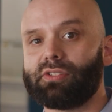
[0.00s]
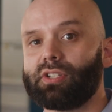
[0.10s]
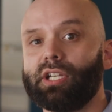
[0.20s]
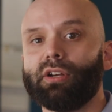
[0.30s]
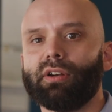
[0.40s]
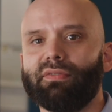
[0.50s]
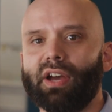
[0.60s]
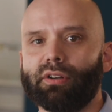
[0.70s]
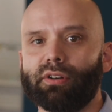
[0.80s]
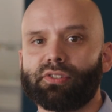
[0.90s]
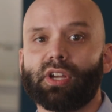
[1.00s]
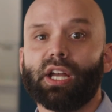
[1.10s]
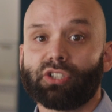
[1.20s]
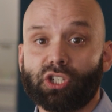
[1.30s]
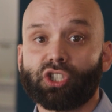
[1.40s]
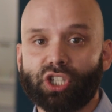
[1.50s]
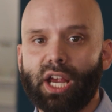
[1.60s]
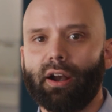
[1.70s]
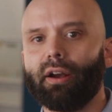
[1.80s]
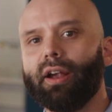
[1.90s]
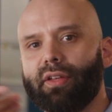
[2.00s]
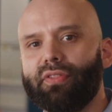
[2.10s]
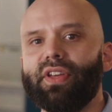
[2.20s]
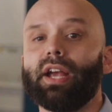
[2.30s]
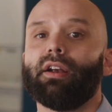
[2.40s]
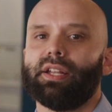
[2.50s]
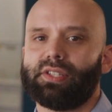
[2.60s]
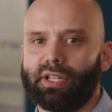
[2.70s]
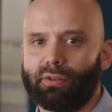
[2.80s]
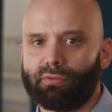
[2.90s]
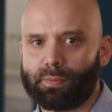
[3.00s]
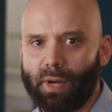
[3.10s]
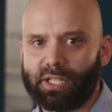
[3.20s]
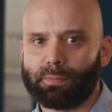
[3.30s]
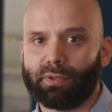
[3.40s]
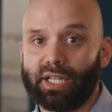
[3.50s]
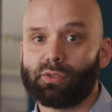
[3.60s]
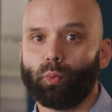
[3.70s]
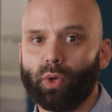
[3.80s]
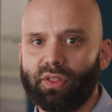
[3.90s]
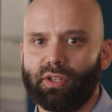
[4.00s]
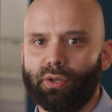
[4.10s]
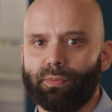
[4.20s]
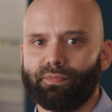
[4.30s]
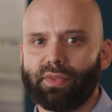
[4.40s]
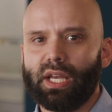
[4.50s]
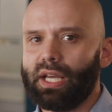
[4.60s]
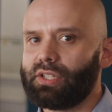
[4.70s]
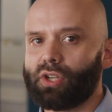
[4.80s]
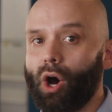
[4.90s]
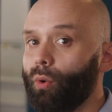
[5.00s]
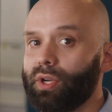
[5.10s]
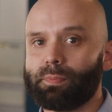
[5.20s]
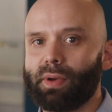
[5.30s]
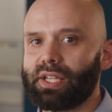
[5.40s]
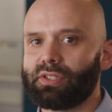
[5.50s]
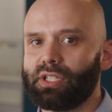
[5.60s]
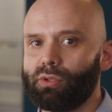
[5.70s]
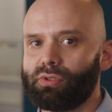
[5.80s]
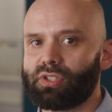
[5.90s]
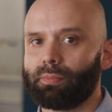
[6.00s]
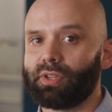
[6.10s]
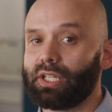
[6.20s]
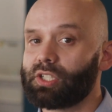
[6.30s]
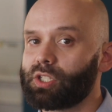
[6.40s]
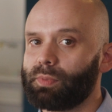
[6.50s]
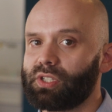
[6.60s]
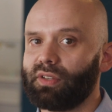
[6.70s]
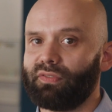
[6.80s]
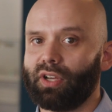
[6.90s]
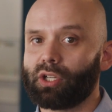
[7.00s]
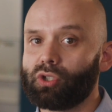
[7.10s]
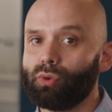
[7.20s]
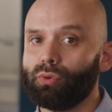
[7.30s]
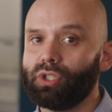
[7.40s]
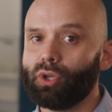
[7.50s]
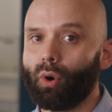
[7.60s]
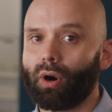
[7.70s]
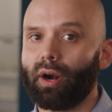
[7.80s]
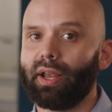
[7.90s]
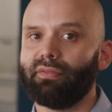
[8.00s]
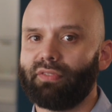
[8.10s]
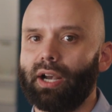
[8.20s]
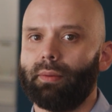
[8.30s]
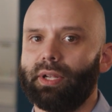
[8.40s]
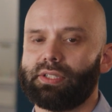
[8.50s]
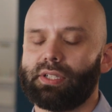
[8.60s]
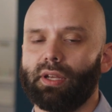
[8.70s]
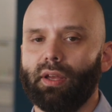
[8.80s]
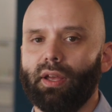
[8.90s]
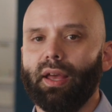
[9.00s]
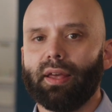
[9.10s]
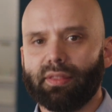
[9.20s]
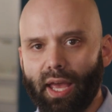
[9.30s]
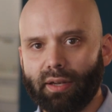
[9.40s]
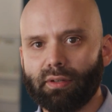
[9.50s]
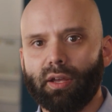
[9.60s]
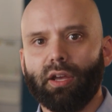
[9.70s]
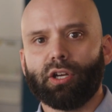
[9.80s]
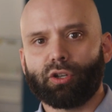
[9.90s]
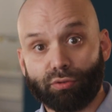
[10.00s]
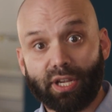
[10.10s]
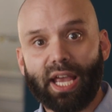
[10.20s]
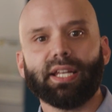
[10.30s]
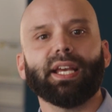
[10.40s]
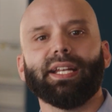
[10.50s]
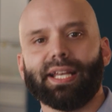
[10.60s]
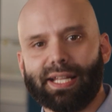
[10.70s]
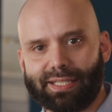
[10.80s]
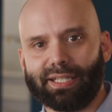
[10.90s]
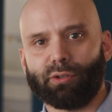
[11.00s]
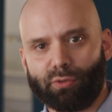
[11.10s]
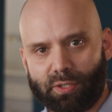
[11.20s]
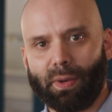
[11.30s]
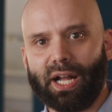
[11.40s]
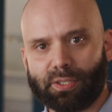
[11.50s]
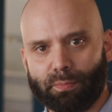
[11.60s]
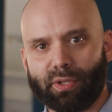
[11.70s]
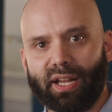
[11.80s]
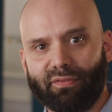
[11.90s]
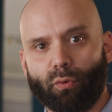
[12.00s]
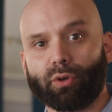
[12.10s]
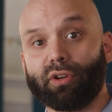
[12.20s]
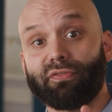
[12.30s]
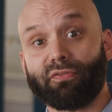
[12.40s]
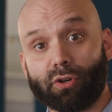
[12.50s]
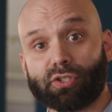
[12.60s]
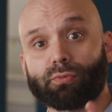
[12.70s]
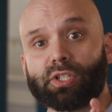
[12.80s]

and security vendors to share their incident response plans with you. It's always best to use something specific to your environment. Then, create an incident response plan for your first